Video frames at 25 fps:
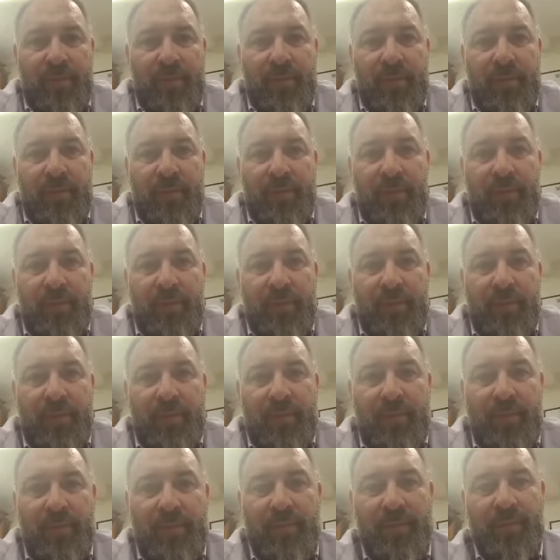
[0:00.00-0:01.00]
I mean
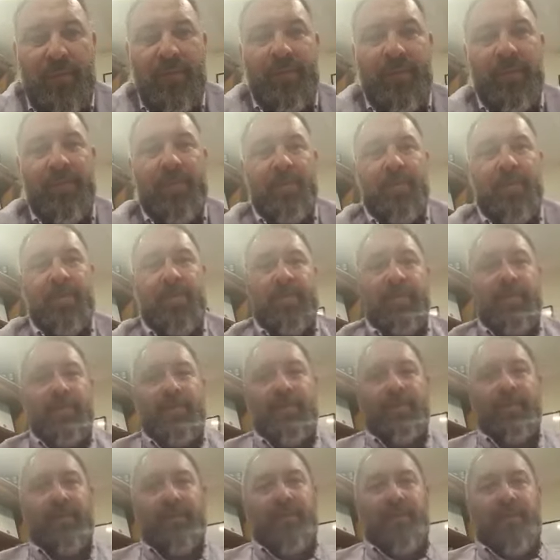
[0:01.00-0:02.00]
constantly
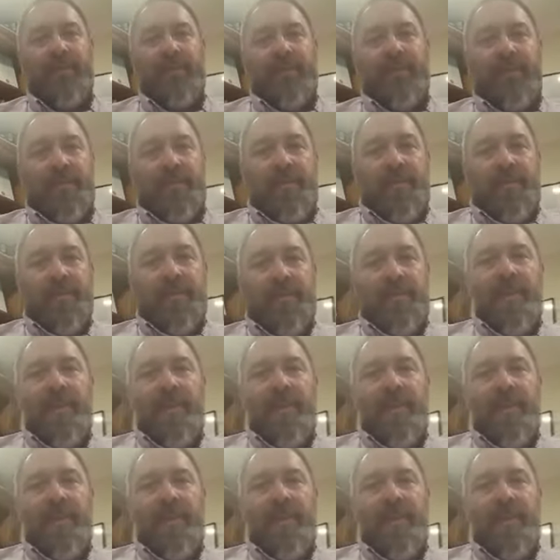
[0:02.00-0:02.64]
educated about new